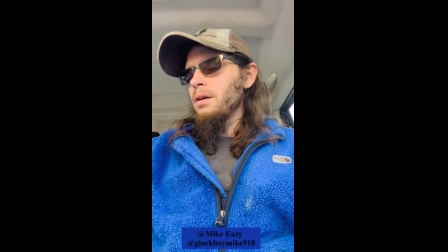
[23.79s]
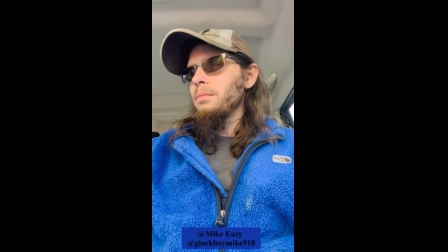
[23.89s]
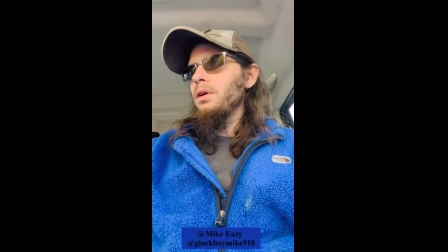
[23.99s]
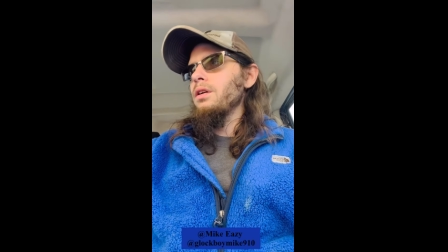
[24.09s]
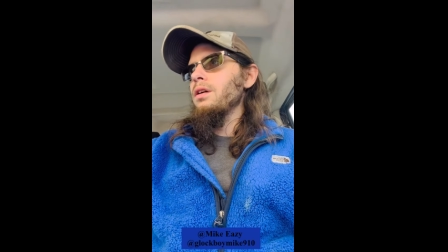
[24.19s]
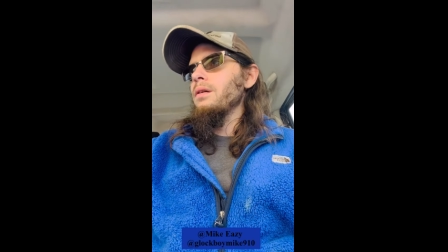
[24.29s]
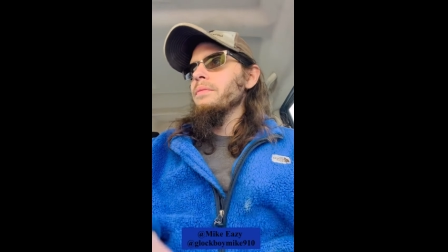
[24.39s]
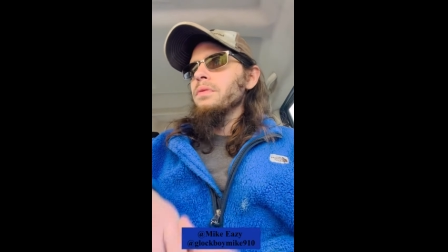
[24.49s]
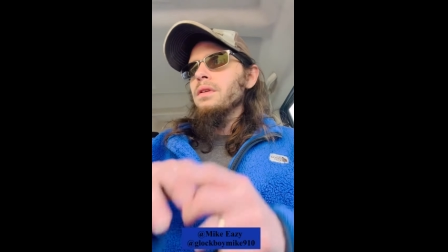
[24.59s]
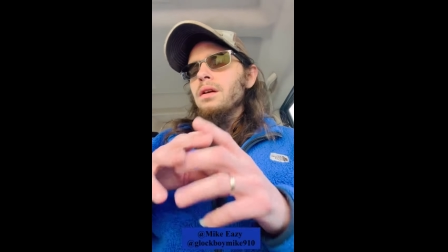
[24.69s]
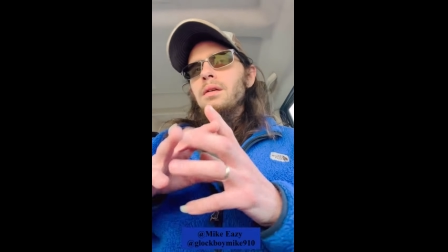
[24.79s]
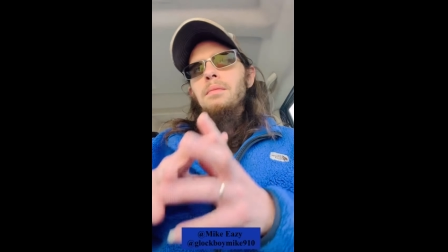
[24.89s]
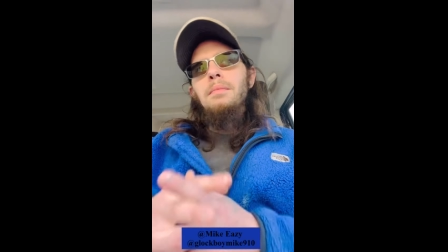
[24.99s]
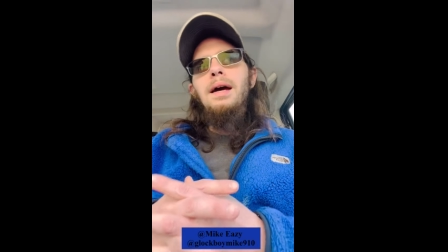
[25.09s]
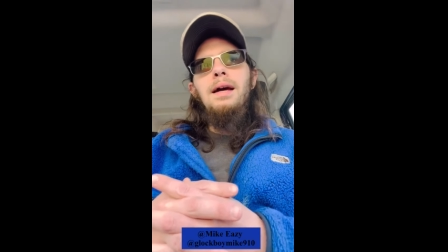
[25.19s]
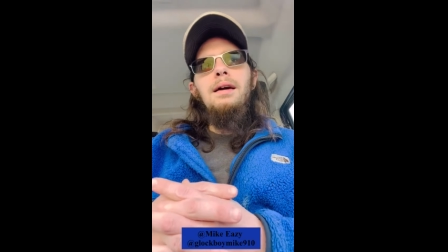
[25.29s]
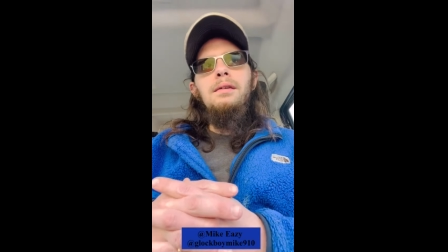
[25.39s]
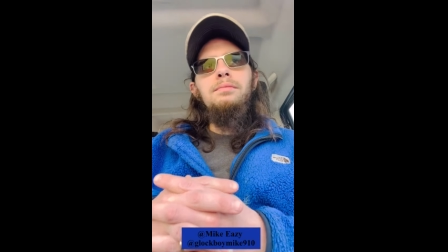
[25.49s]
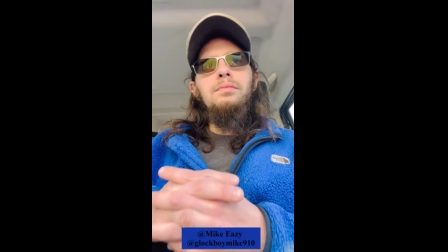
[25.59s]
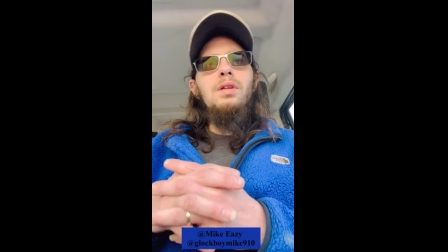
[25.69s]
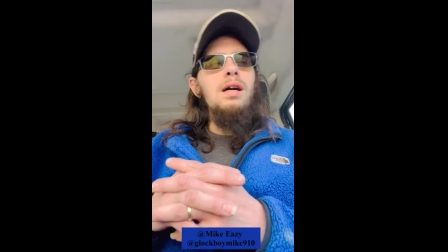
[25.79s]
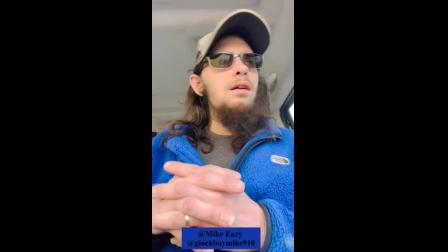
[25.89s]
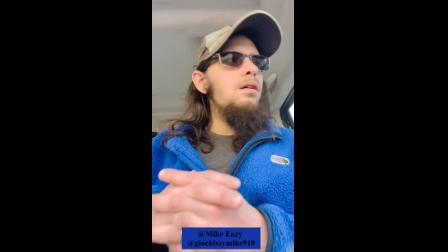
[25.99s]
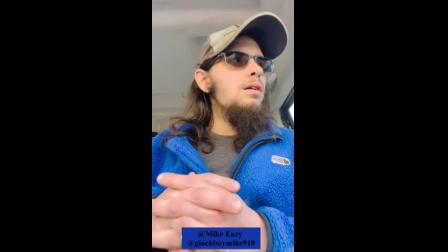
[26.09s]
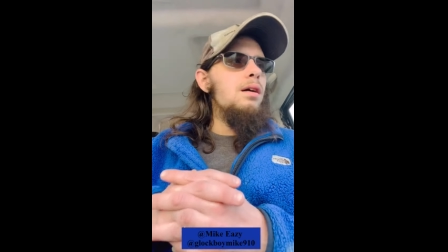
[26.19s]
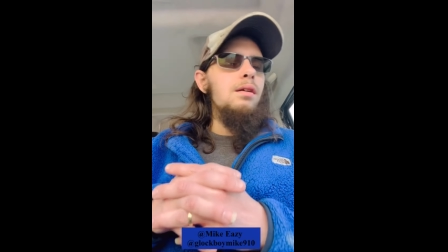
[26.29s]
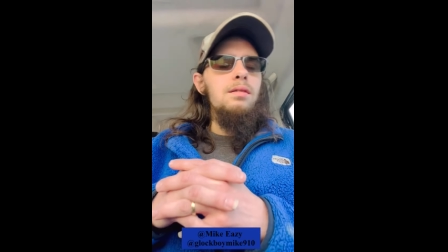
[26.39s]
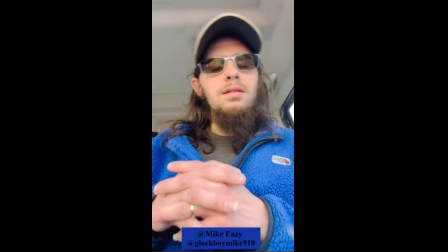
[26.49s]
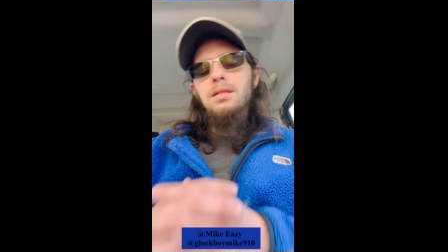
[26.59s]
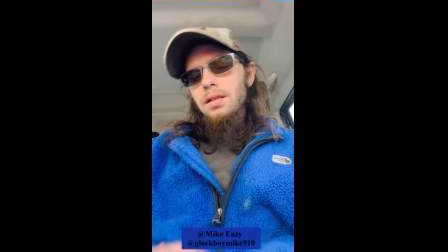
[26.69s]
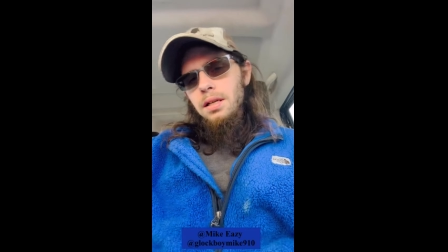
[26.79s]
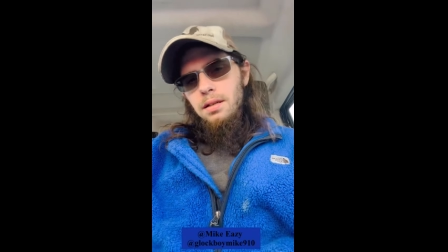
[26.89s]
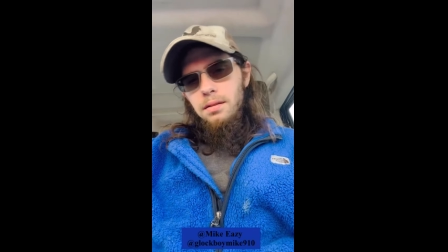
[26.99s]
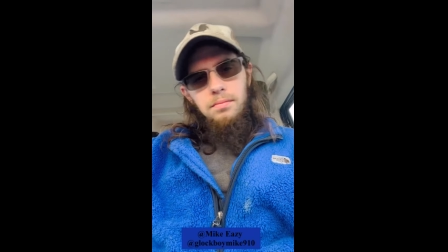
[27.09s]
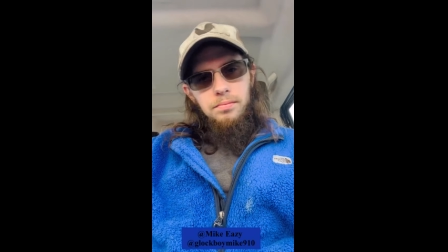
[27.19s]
But, uh, man, I know y'all done seen it